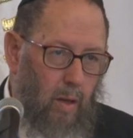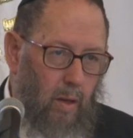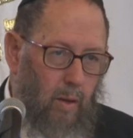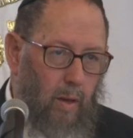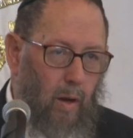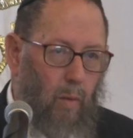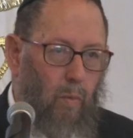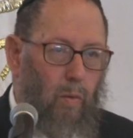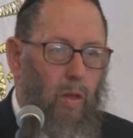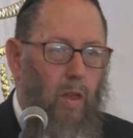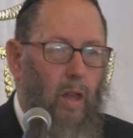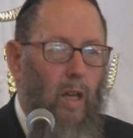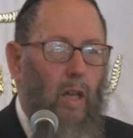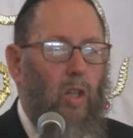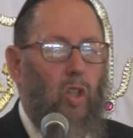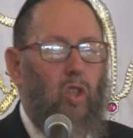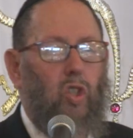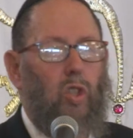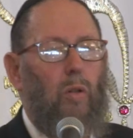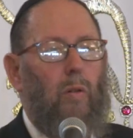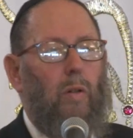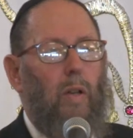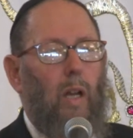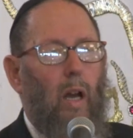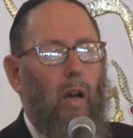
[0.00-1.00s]
There was a
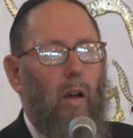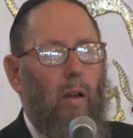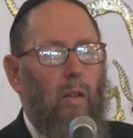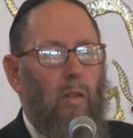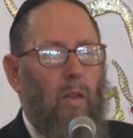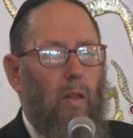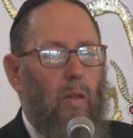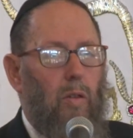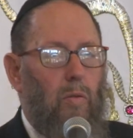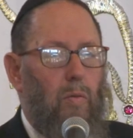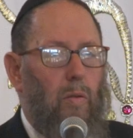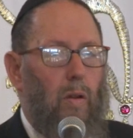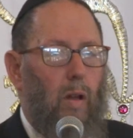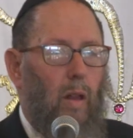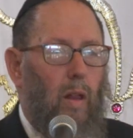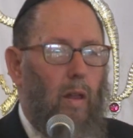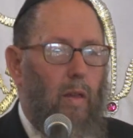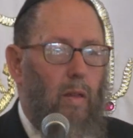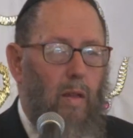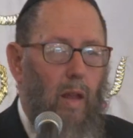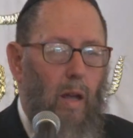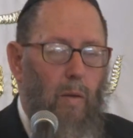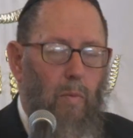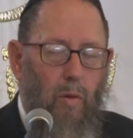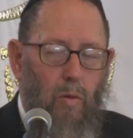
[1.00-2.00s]
Jew in Eretz Yisrael.
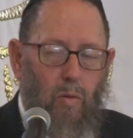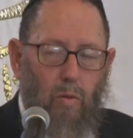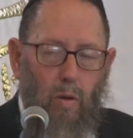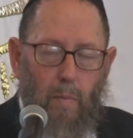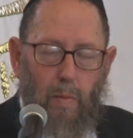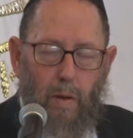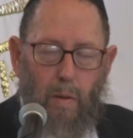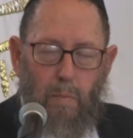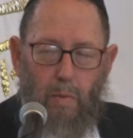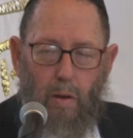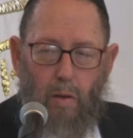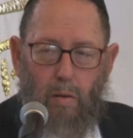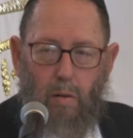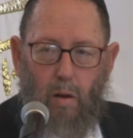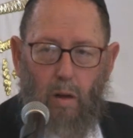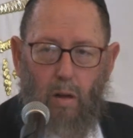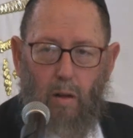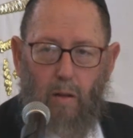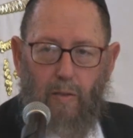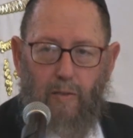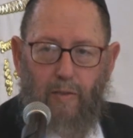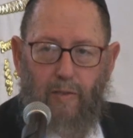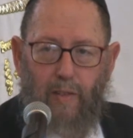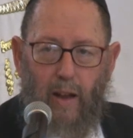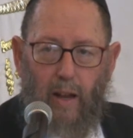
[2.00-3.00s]
His name was Rabbi
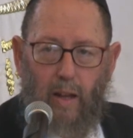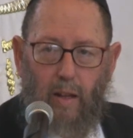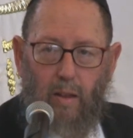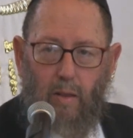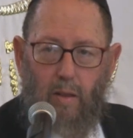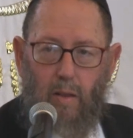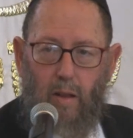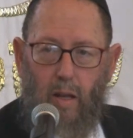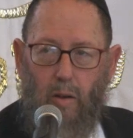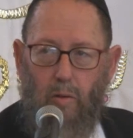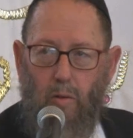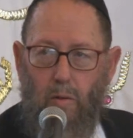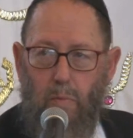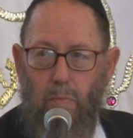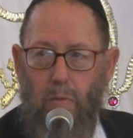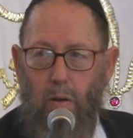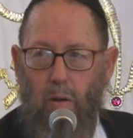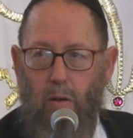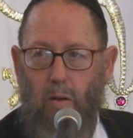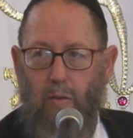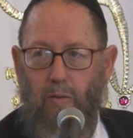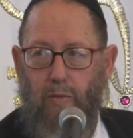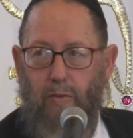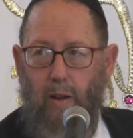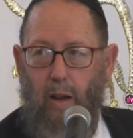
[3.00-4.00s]
Michael Feinstein, or
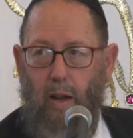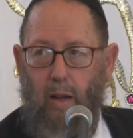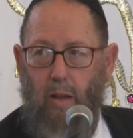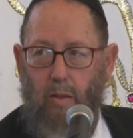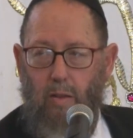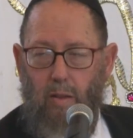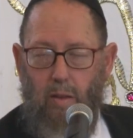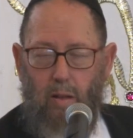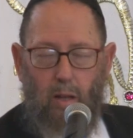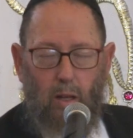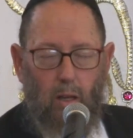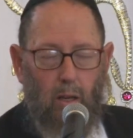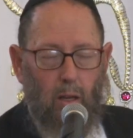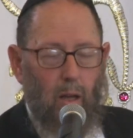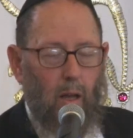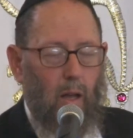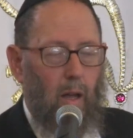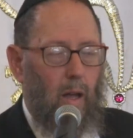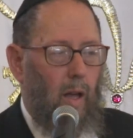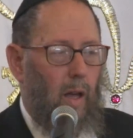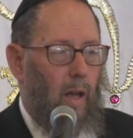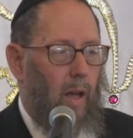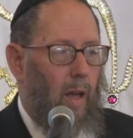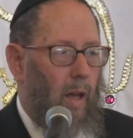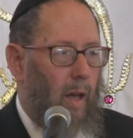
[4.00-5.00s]
Michael Feinstein.
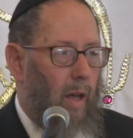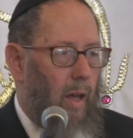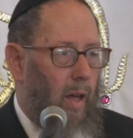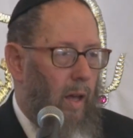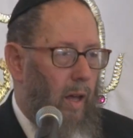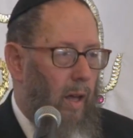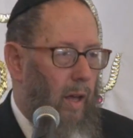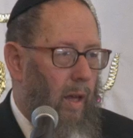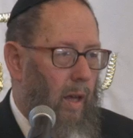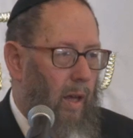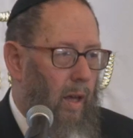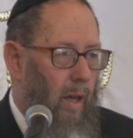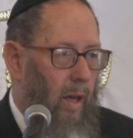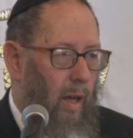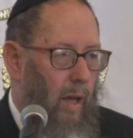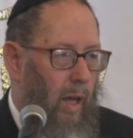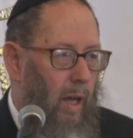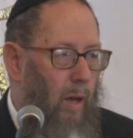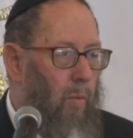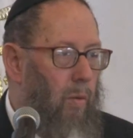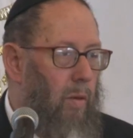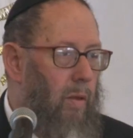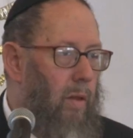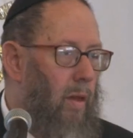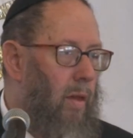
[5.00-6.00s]

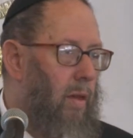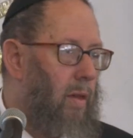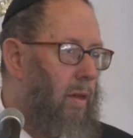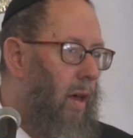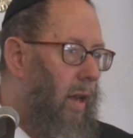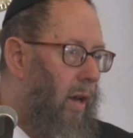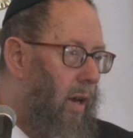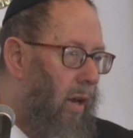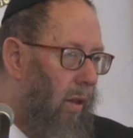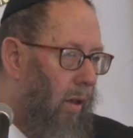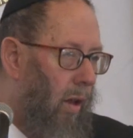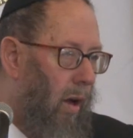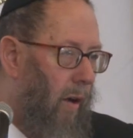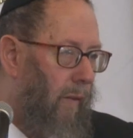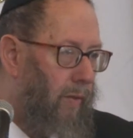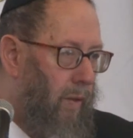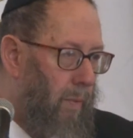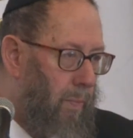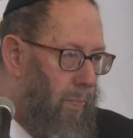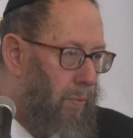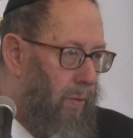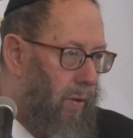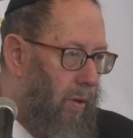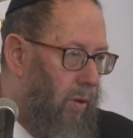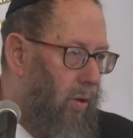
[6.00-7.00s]
He was the son-in-law of the
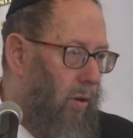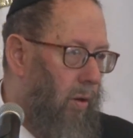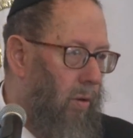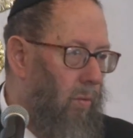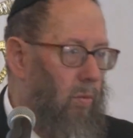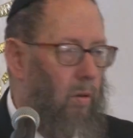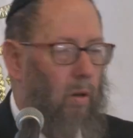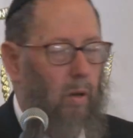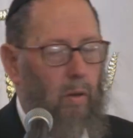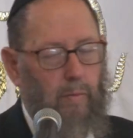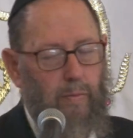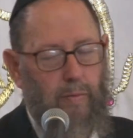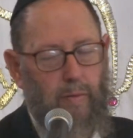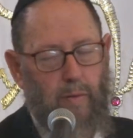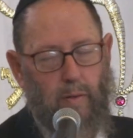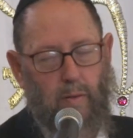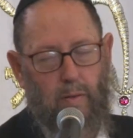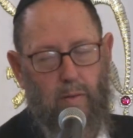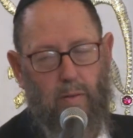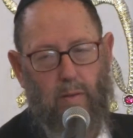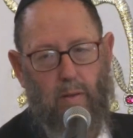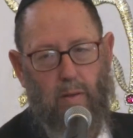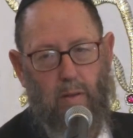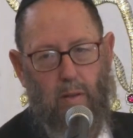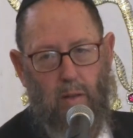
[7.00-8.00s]
Brisker Rov.
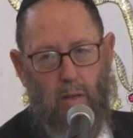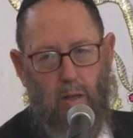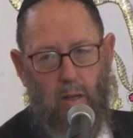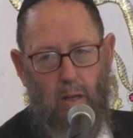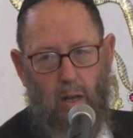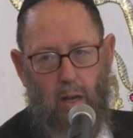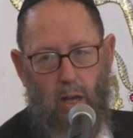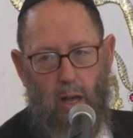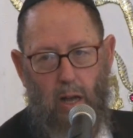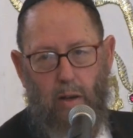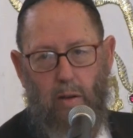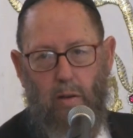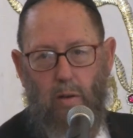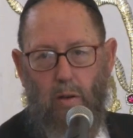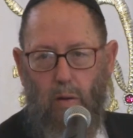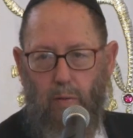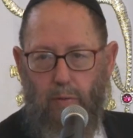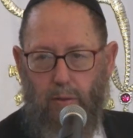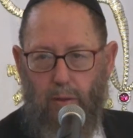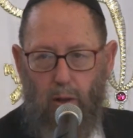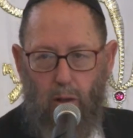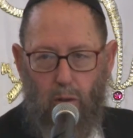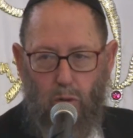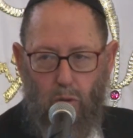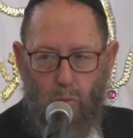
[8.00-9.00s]
I don't know if
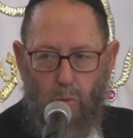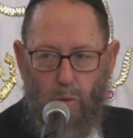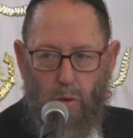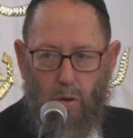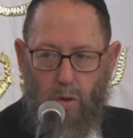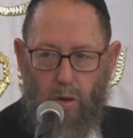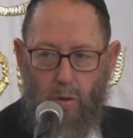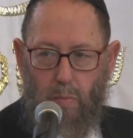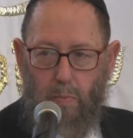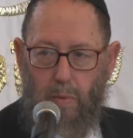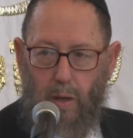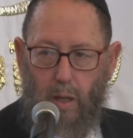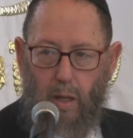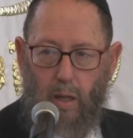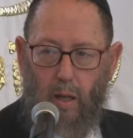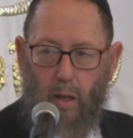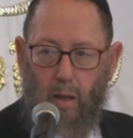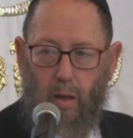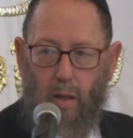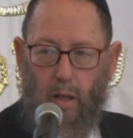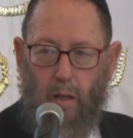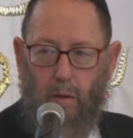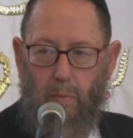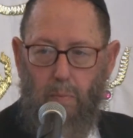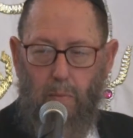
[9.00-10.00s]
those words are
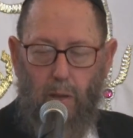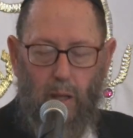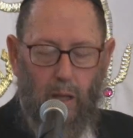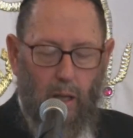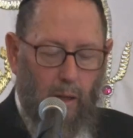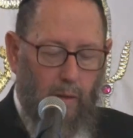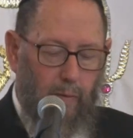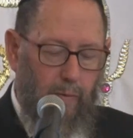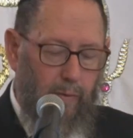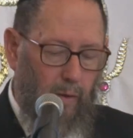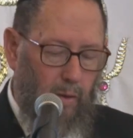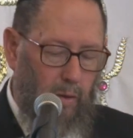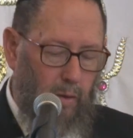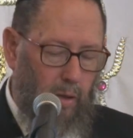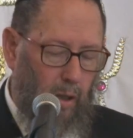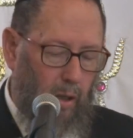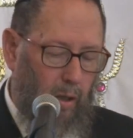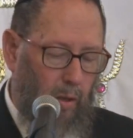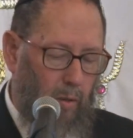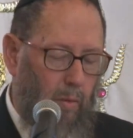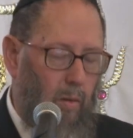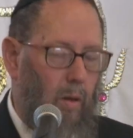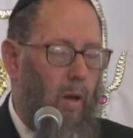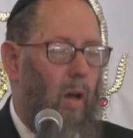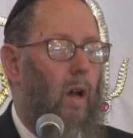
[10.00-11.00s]
meaningful to
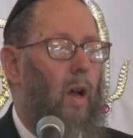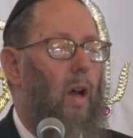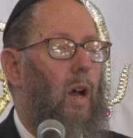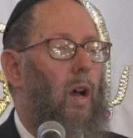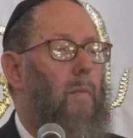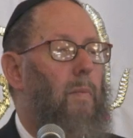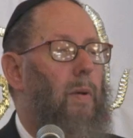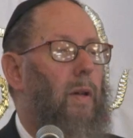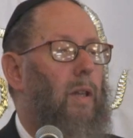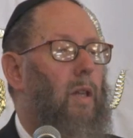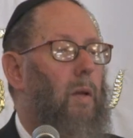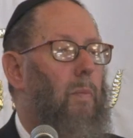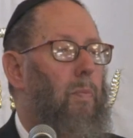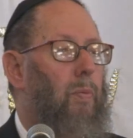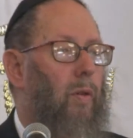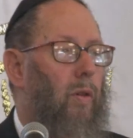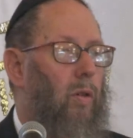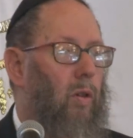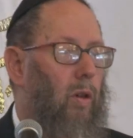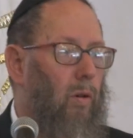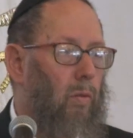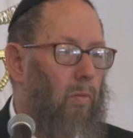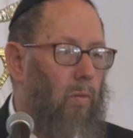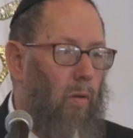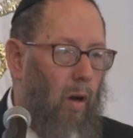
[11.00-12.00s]
you, but the
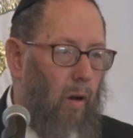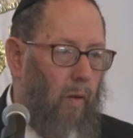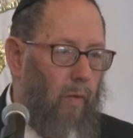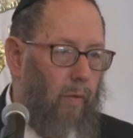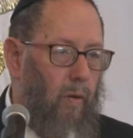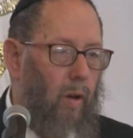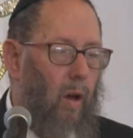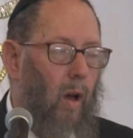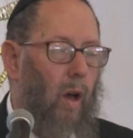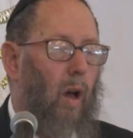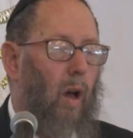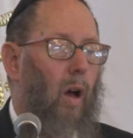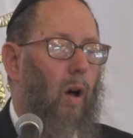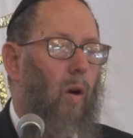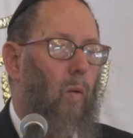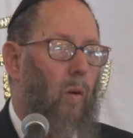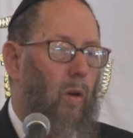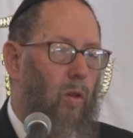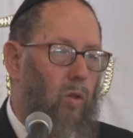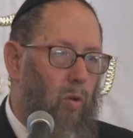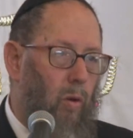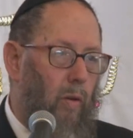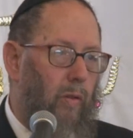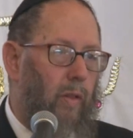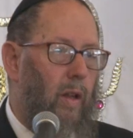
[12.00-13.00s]
Brisker Rov
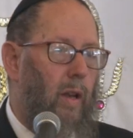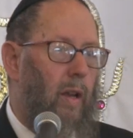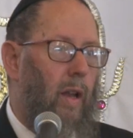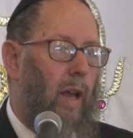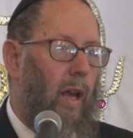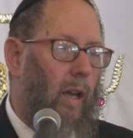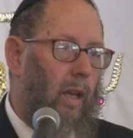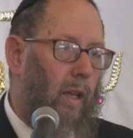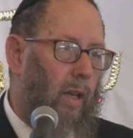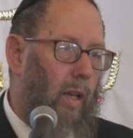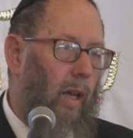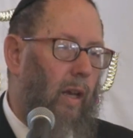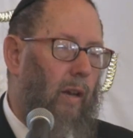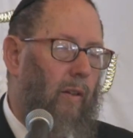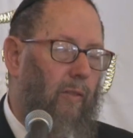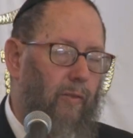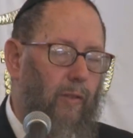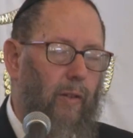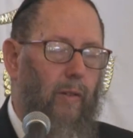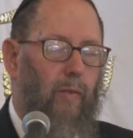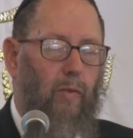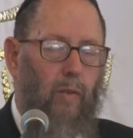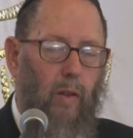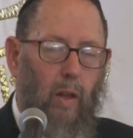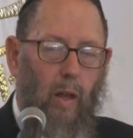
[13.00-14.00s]
was during the
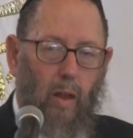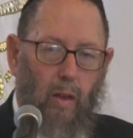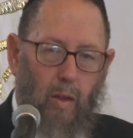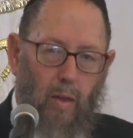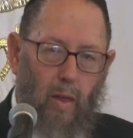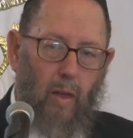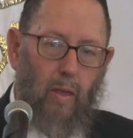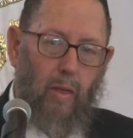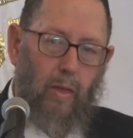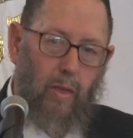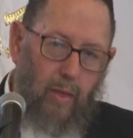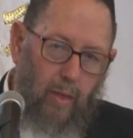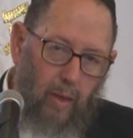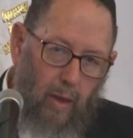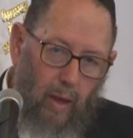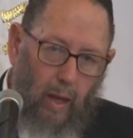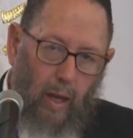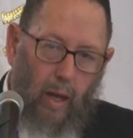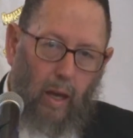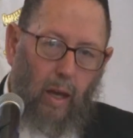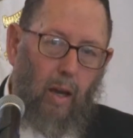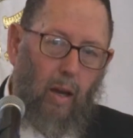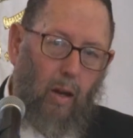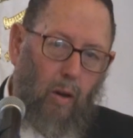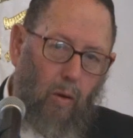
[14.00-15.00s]
1950s
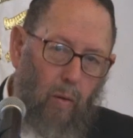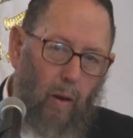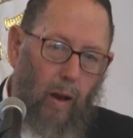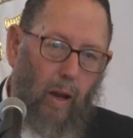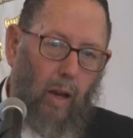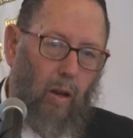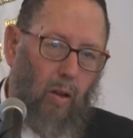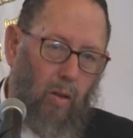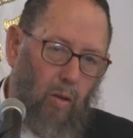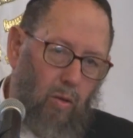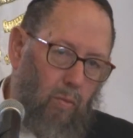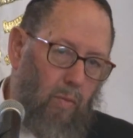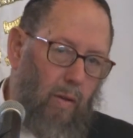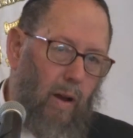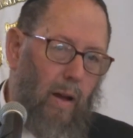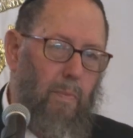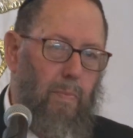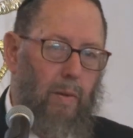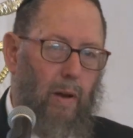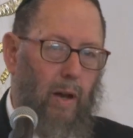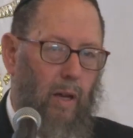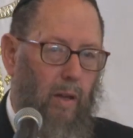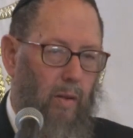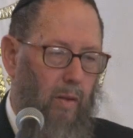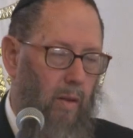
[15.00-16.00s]
the greatest
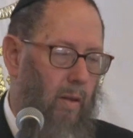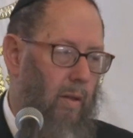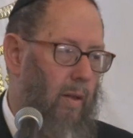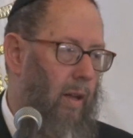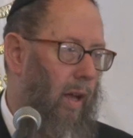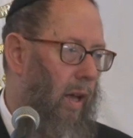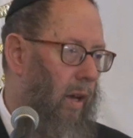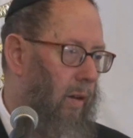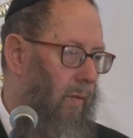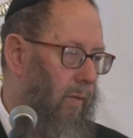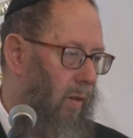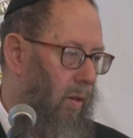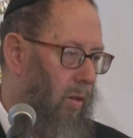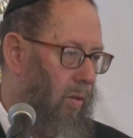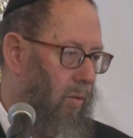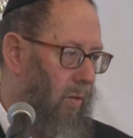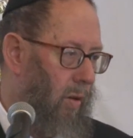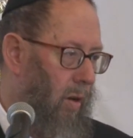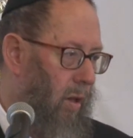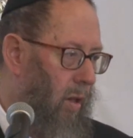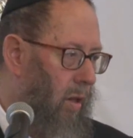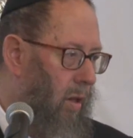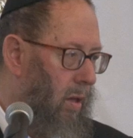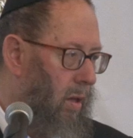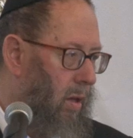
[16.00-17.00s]
rabbi in the state of Israel.